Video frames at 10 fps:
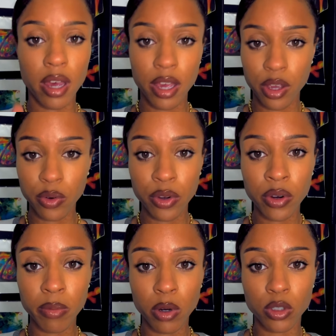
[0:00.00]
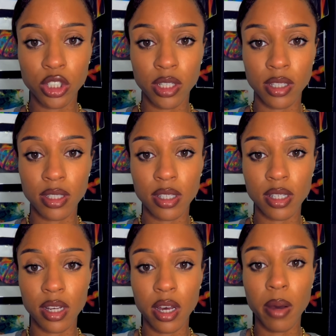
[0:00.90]
heal your emotions
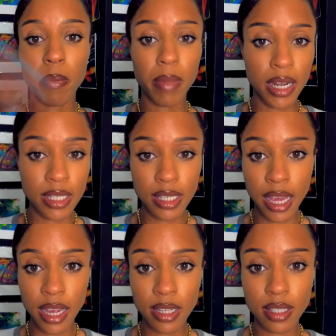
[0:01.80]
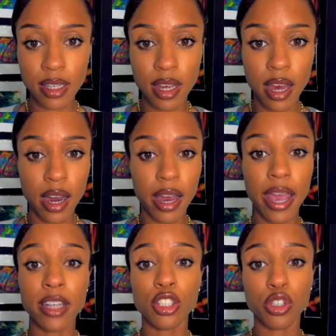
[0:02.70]
meditate
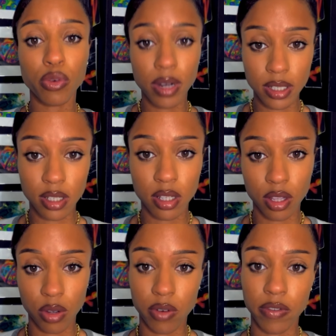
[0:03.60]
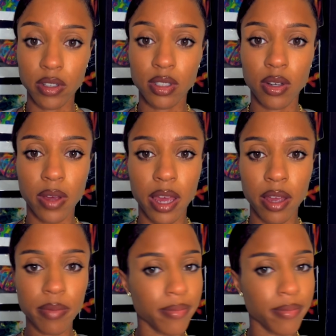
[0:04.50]
and trust the universe okay